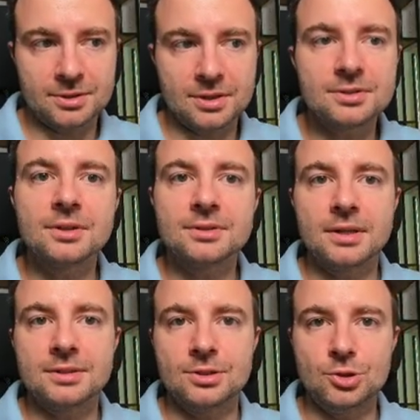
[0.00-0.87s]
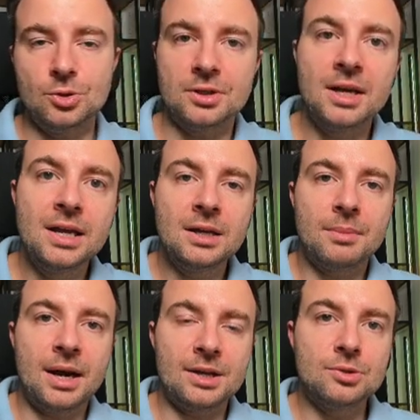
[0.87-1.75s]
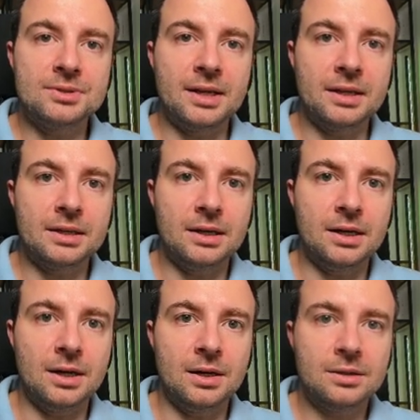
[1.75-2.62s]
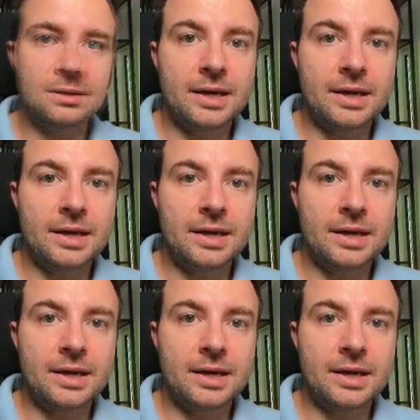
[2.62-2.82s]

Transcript: persistence is ensured by using uh,